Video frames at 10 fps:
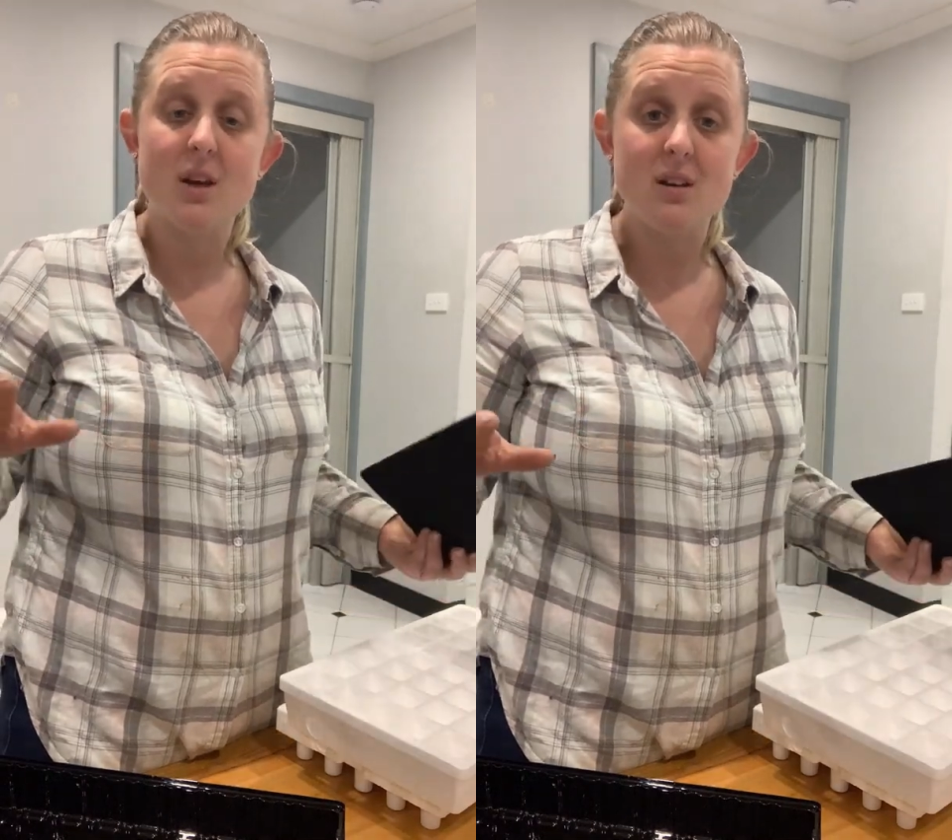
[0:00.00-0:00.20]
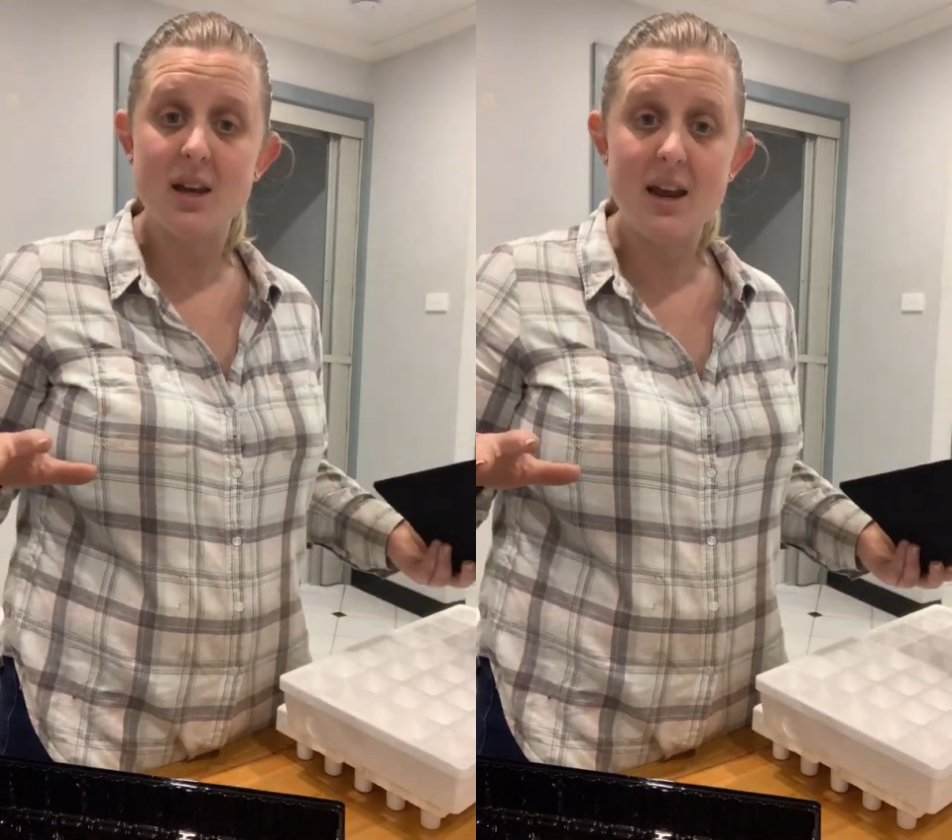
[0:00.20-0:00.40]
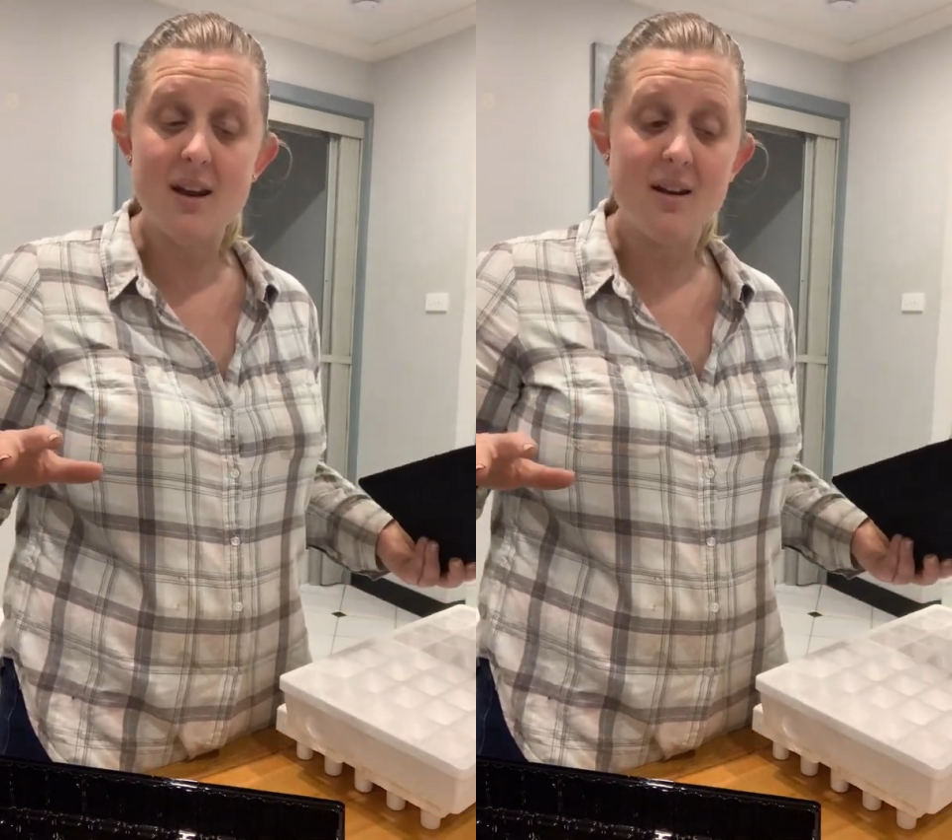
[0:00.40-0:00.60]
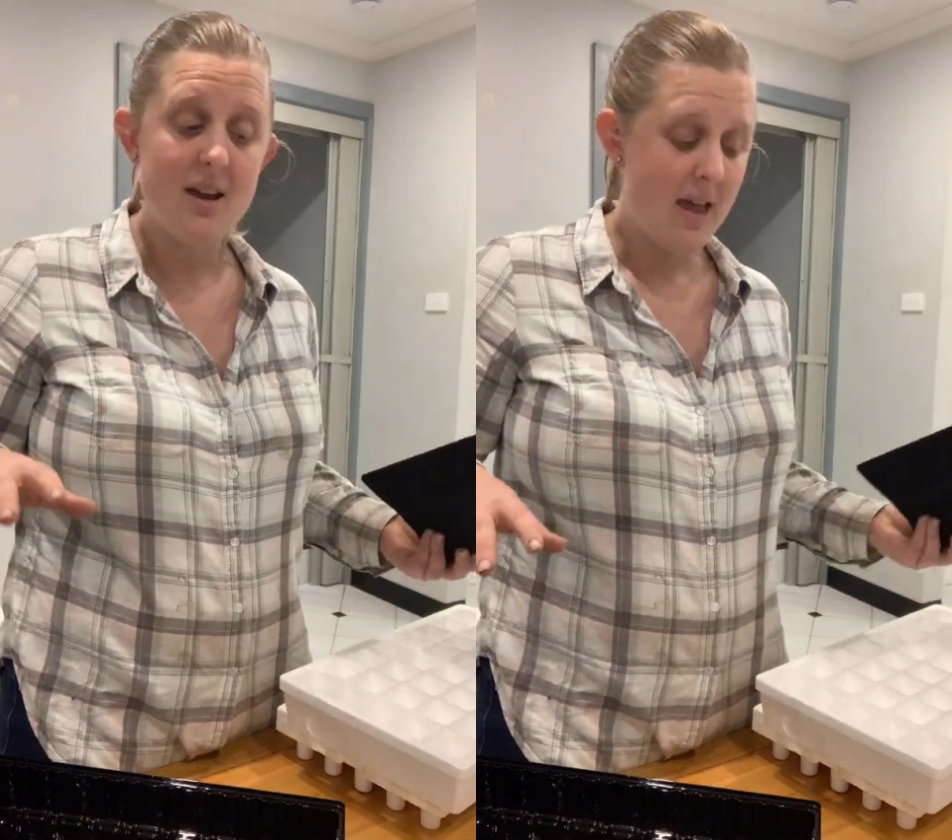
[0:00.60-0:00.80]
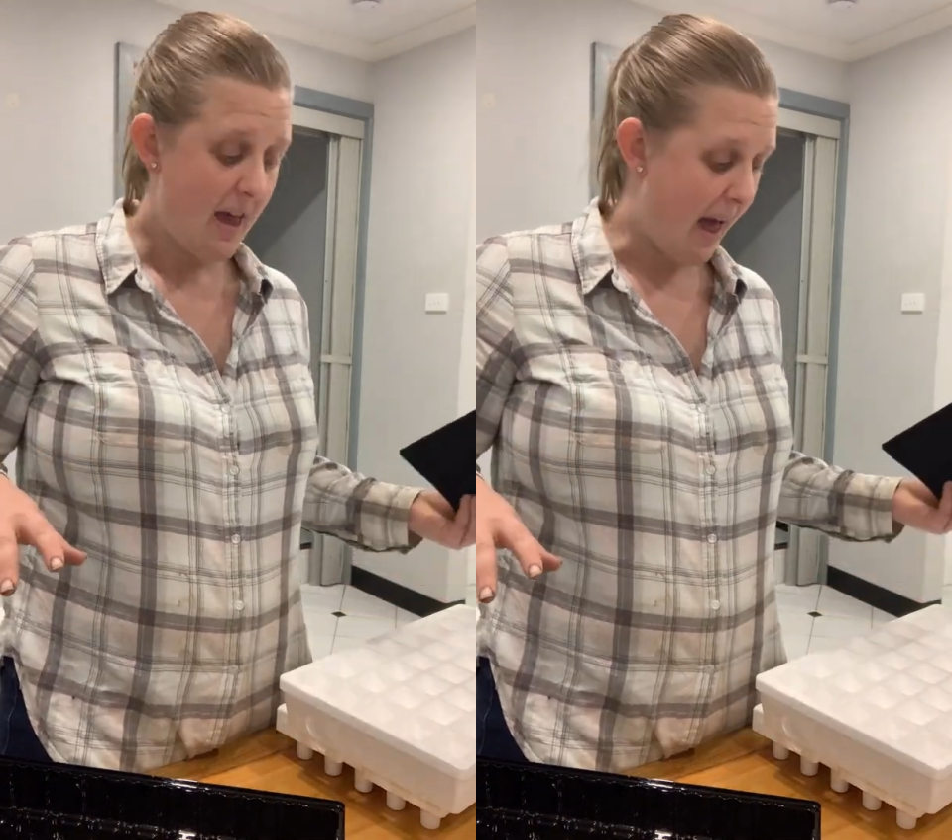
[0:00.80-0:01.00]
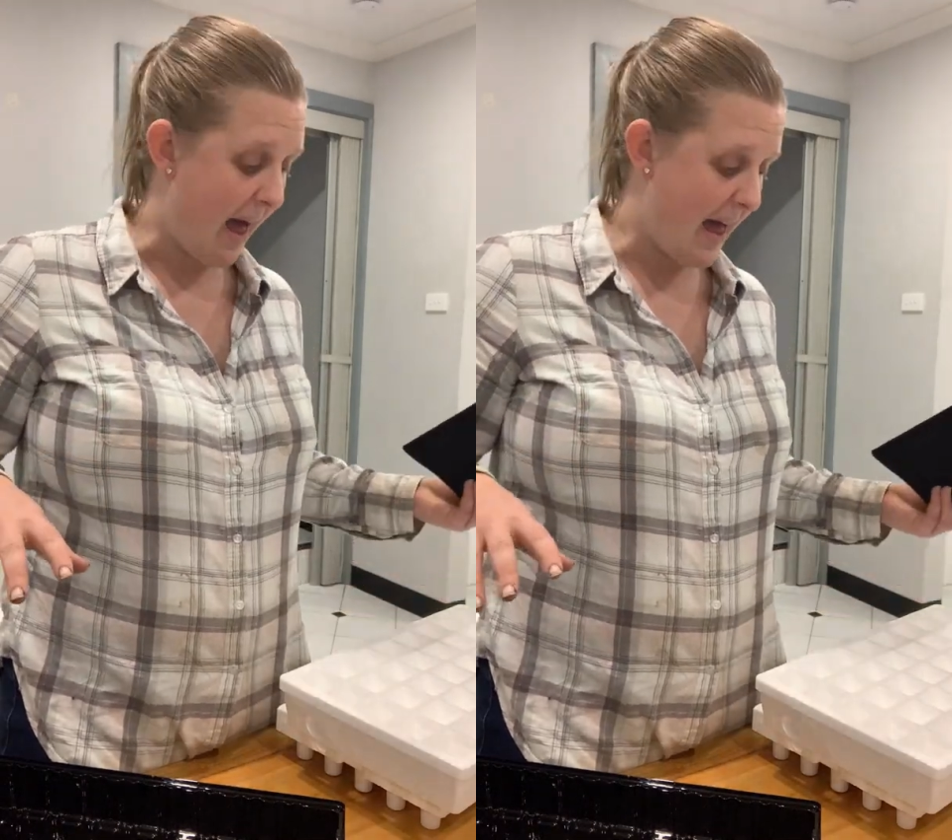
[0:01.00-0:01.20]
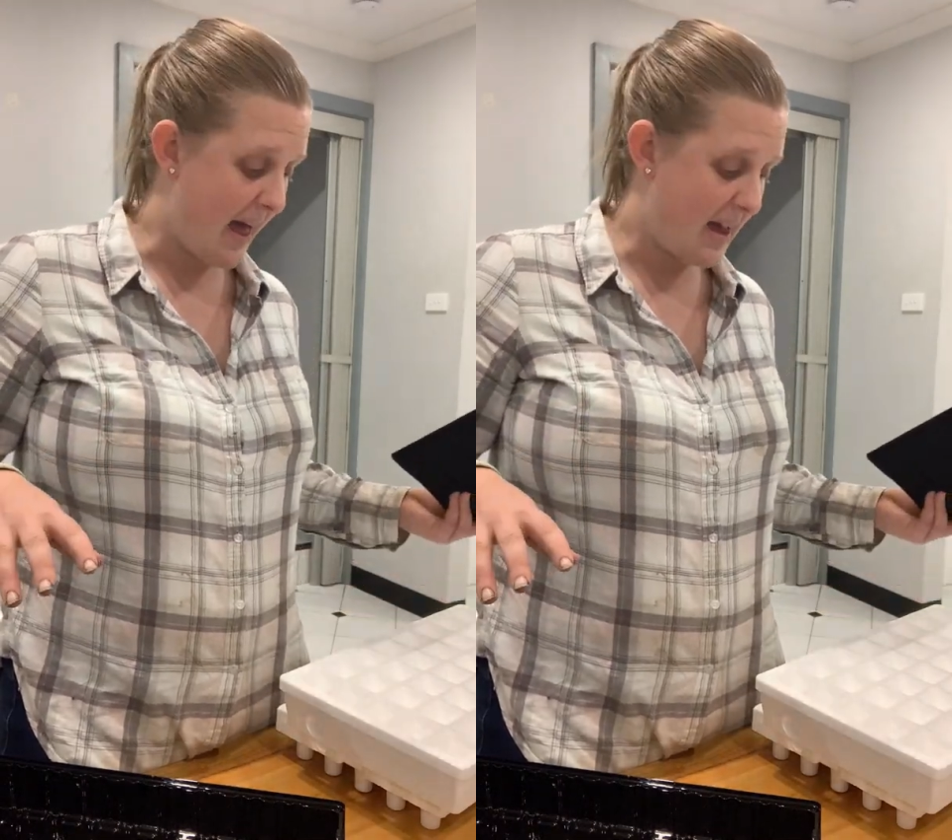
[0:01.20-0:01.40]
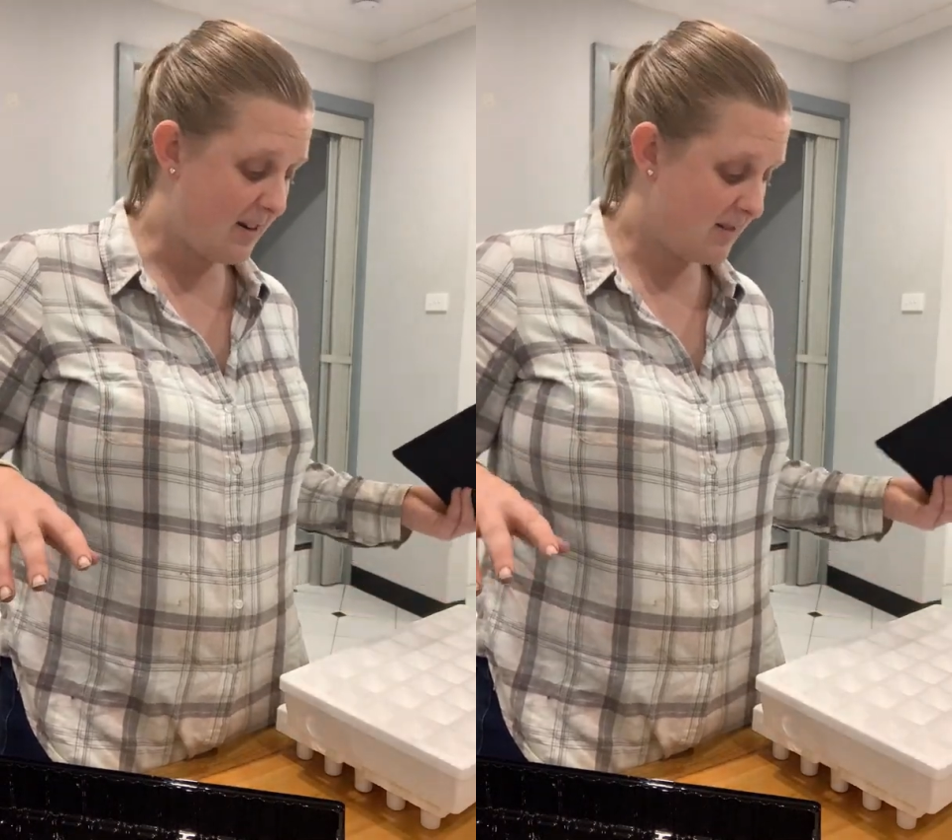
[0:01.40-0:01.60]
kit,
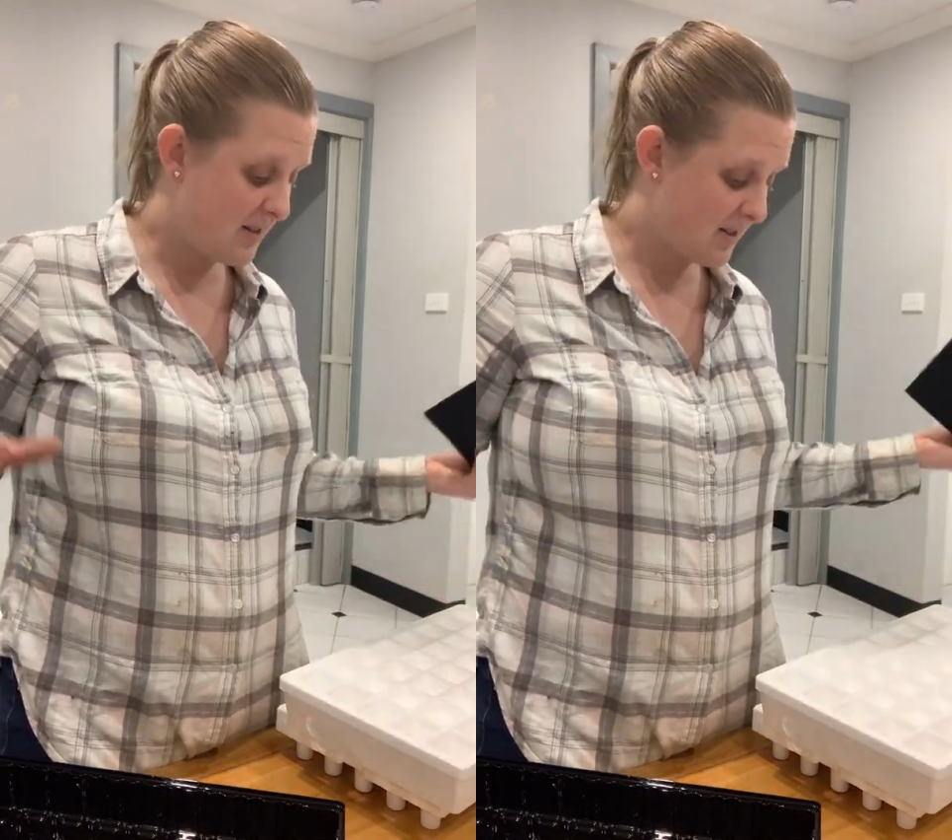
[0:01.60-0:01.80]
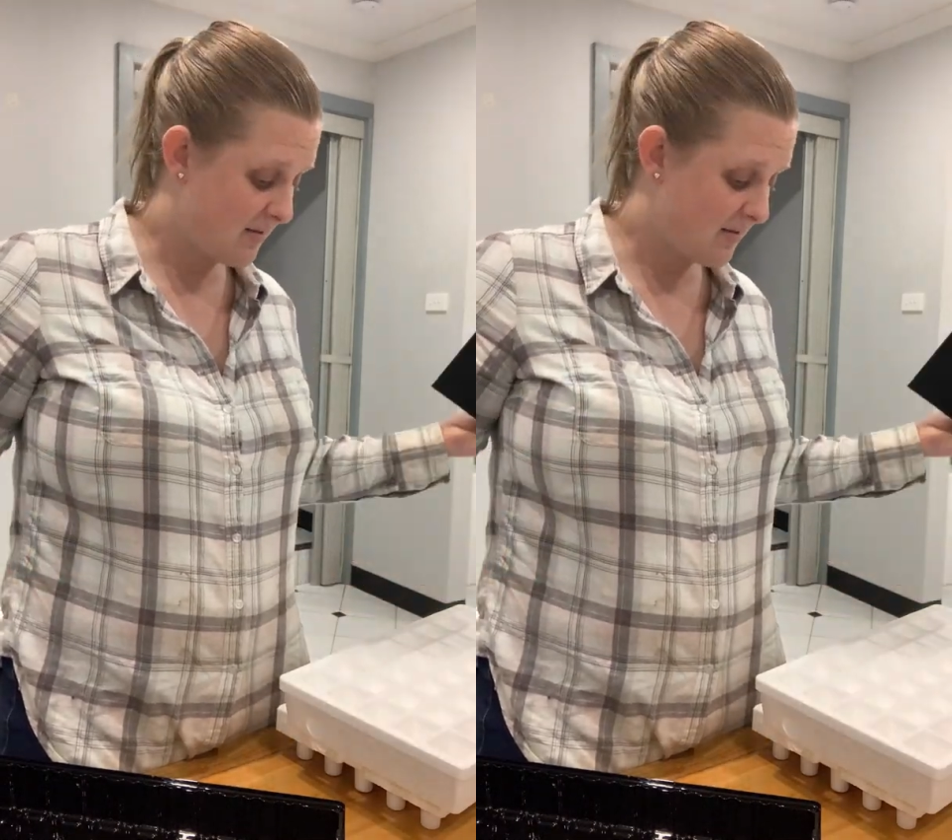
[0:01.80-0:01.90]
and